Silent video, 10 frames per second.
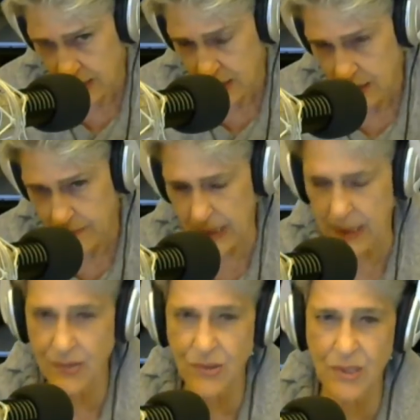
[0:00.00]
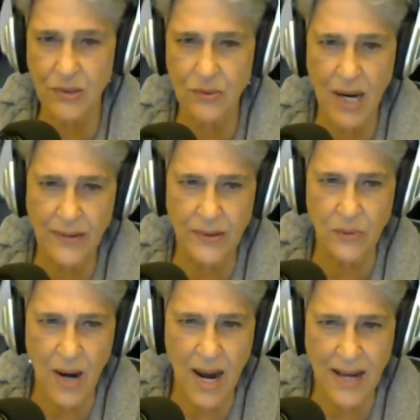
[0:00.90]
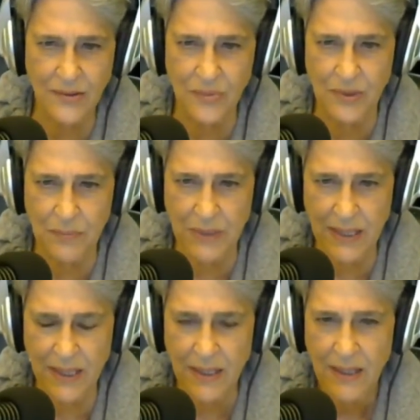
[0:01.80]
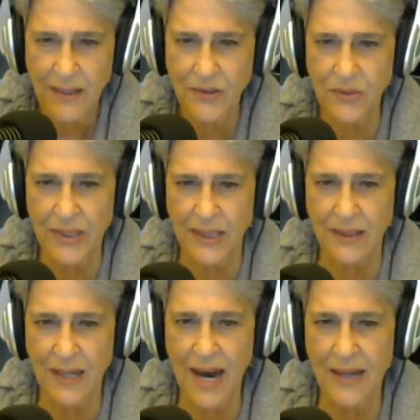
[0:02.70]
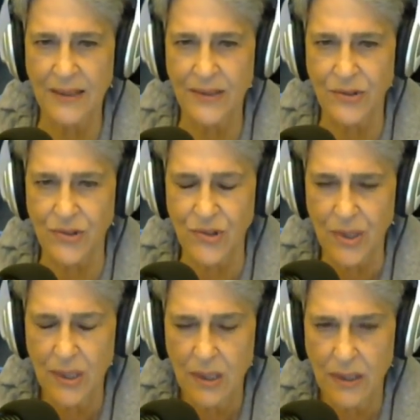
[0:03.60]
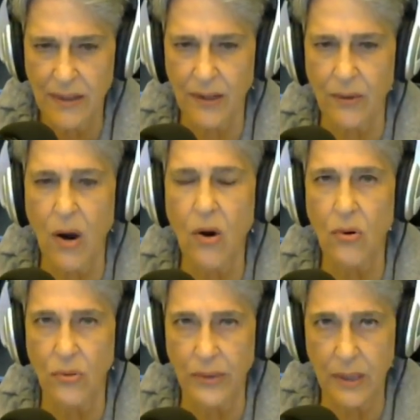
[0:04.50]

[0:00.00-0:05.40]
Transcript: because to do otherwise would be to acknowledge their own